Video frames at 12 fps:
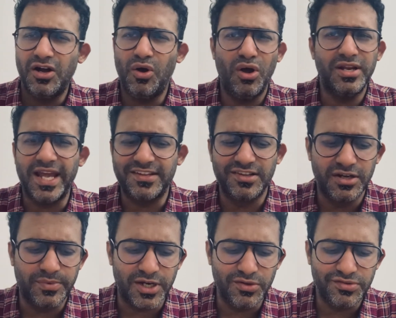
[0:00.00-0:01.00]
All
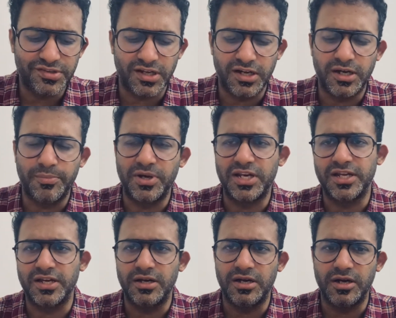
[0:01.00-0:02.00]
excellent videos,
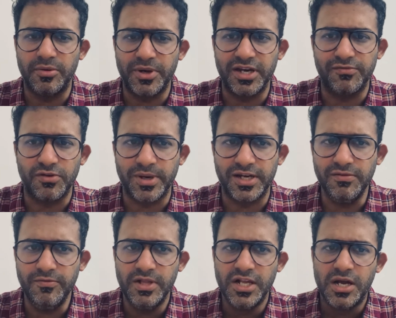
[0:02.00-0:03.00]
pretty
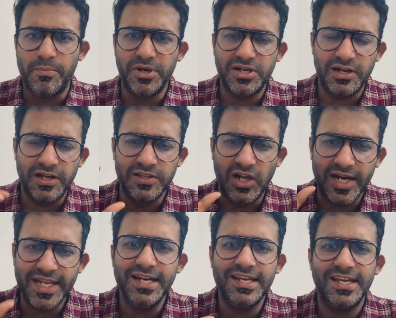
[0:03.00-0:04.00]
informative. But the
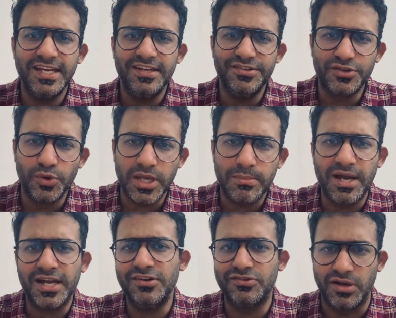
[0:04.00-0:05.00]
real key is going
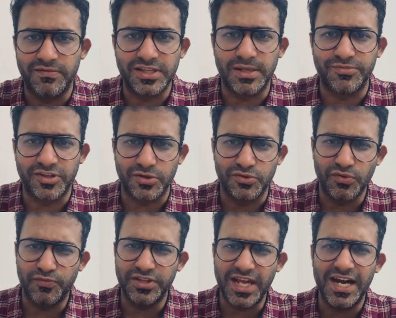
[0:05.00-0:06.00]
back and solving the MCQs.
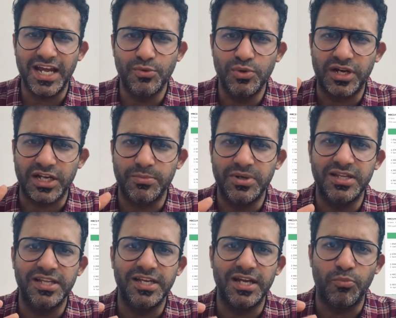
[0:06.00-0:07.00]
So for that, I would
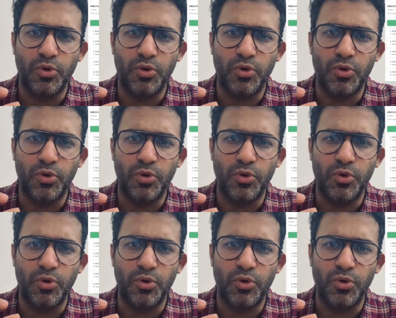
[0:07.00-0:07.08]
recommend the